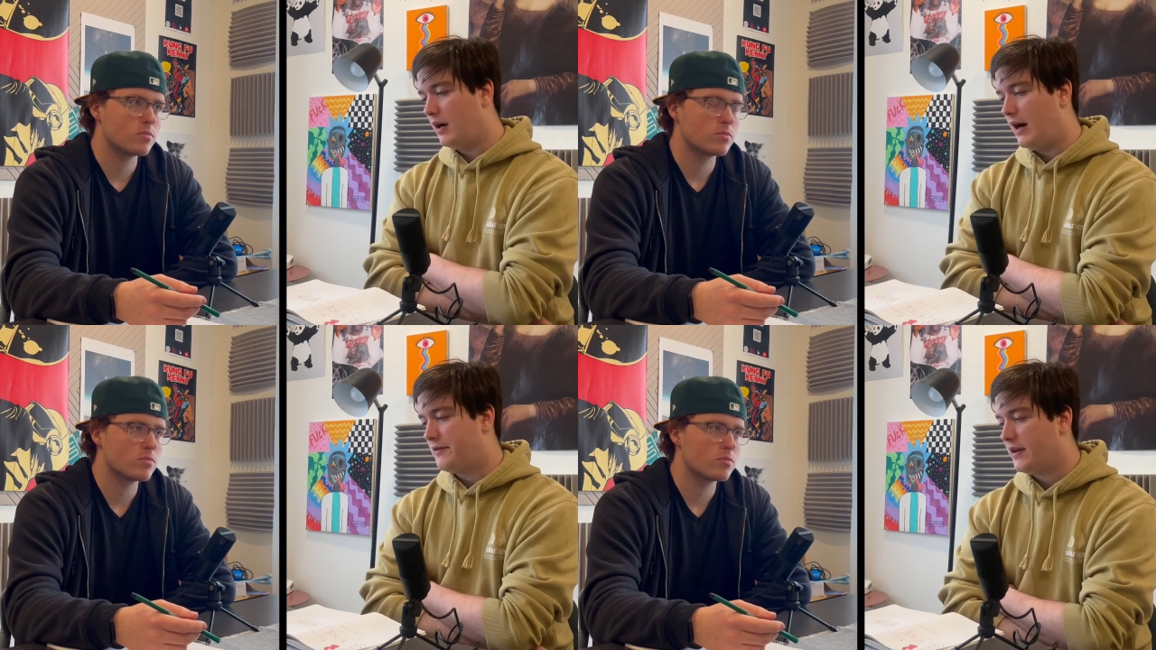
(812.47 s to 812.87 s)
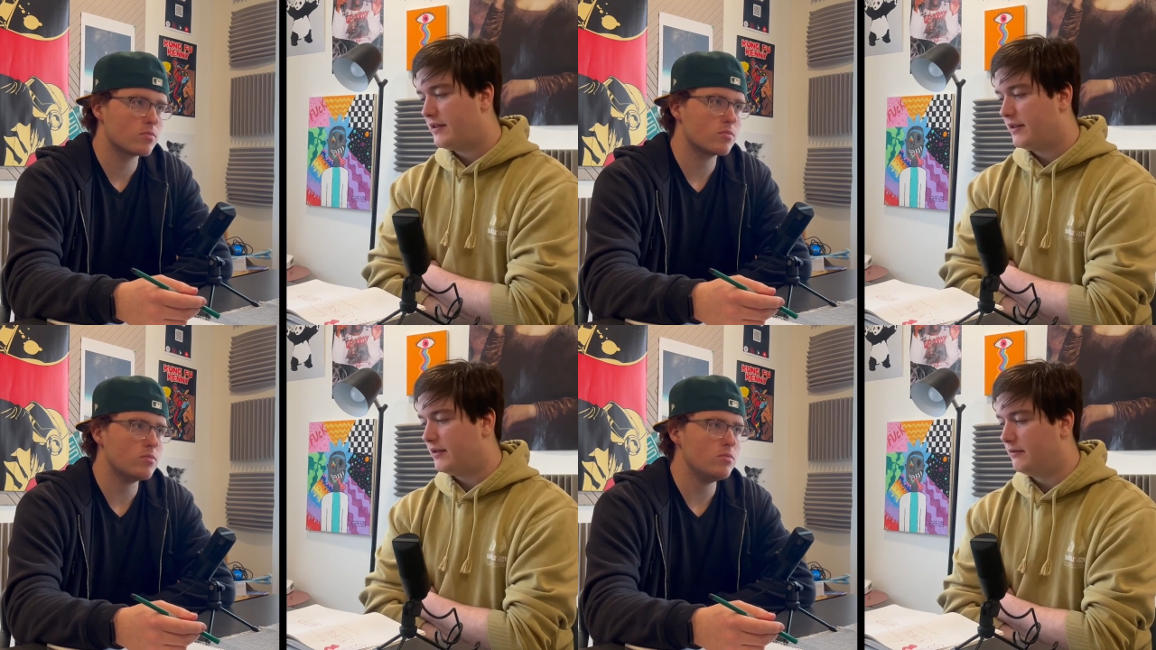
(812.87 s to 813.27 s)
Speaker 1: I think
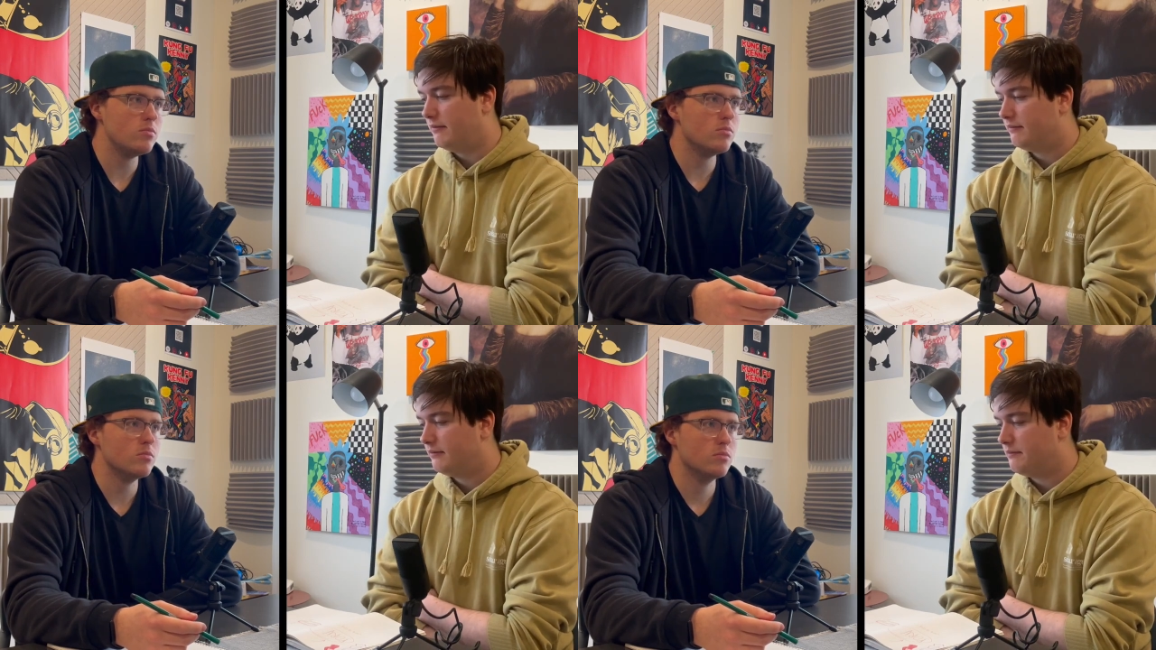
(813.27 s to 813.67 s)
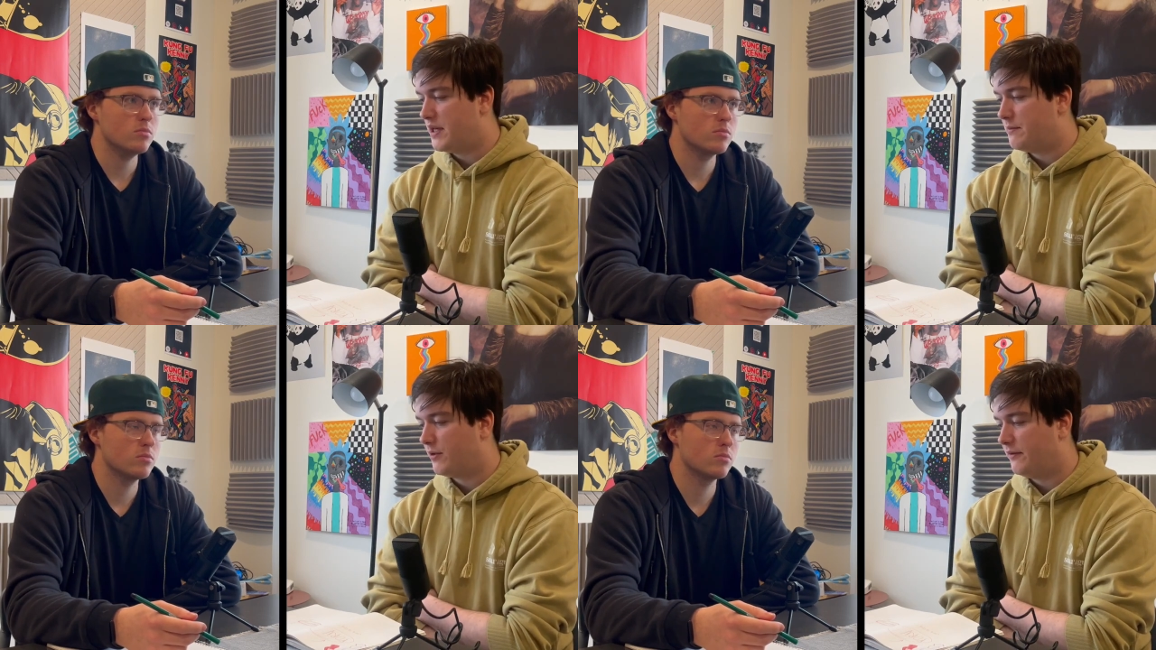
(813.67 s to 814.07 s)
that
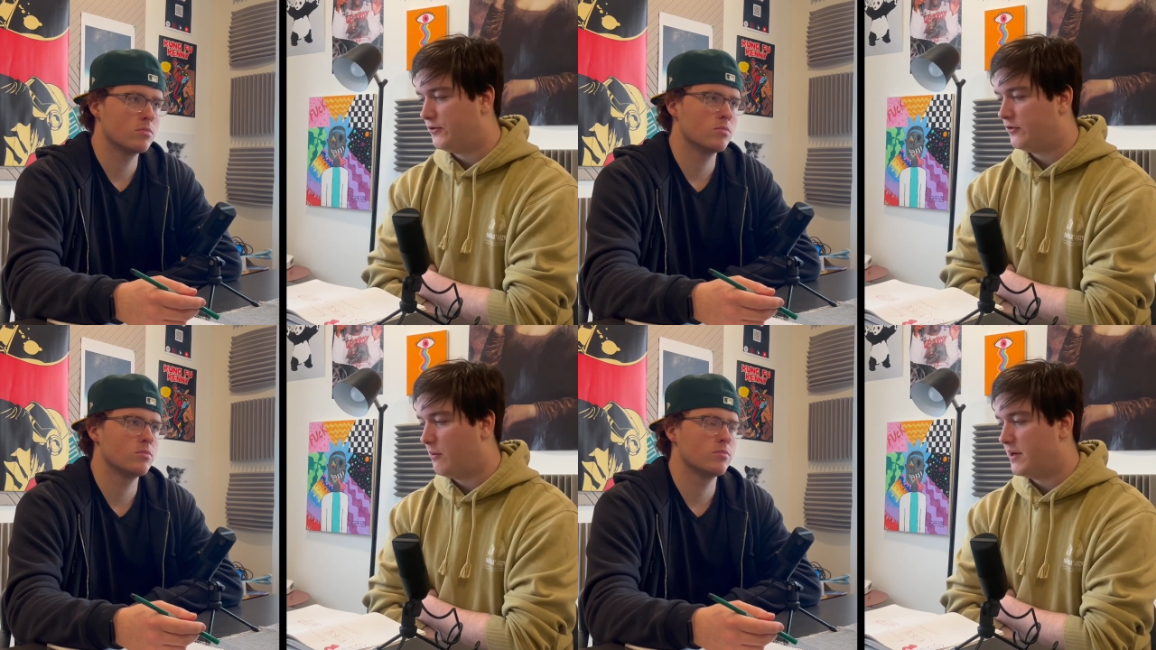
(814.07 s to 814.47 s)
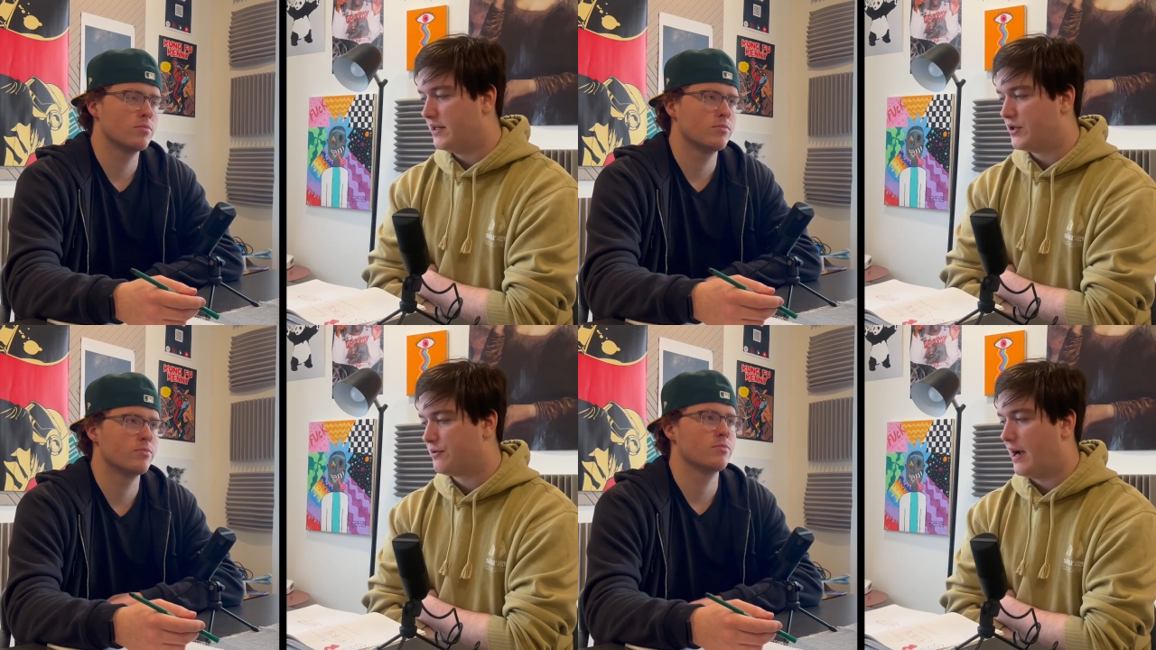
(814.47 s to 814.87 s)
people have so many
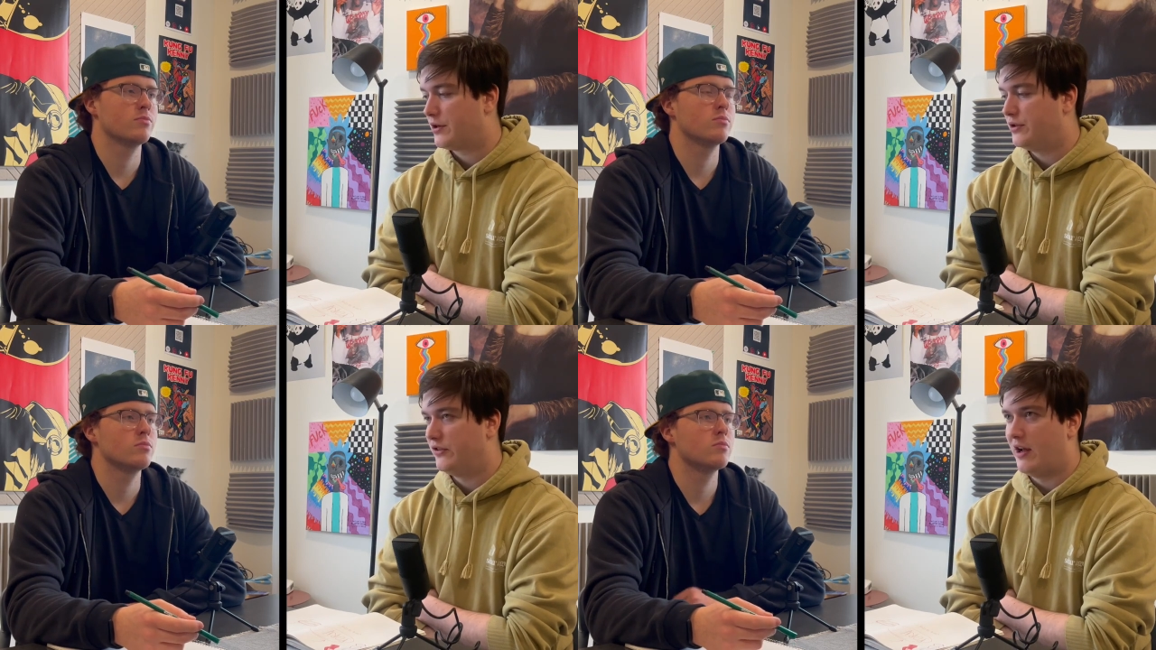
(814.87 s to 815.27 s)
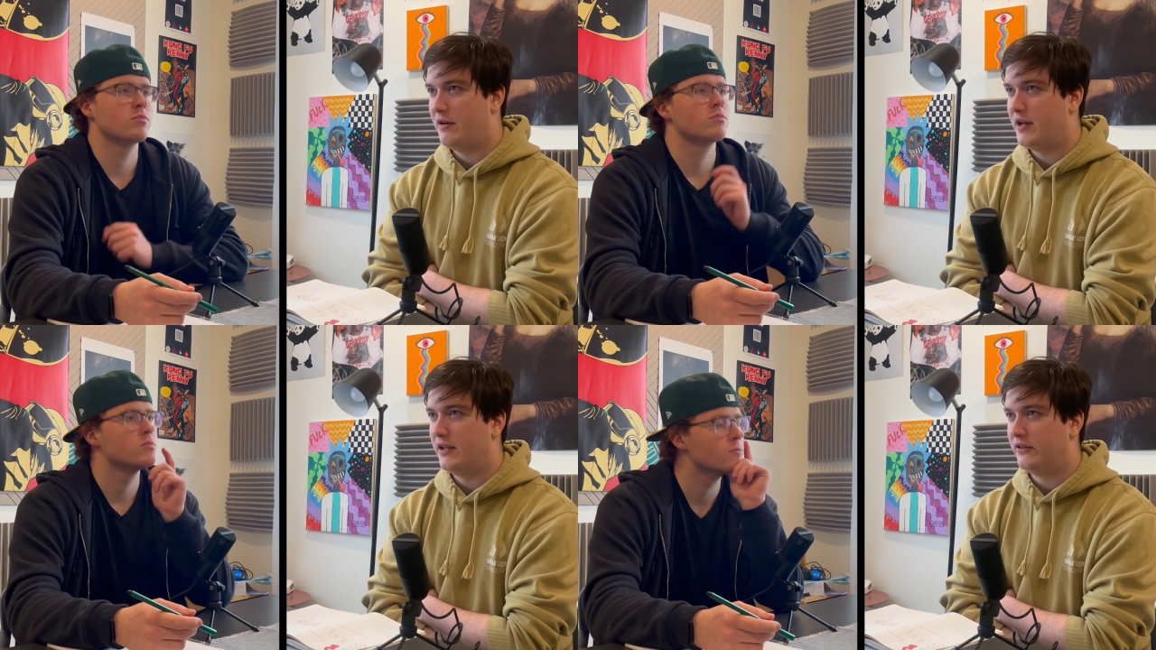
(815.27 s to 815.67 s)
distractions
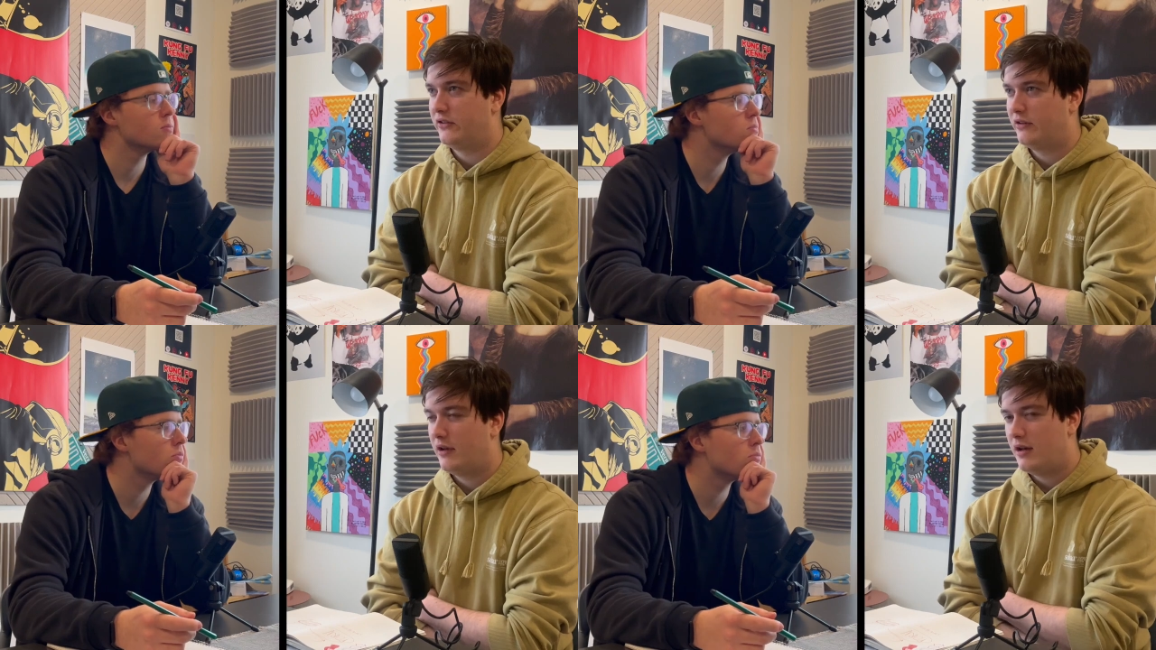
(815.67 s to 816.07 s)
nowadays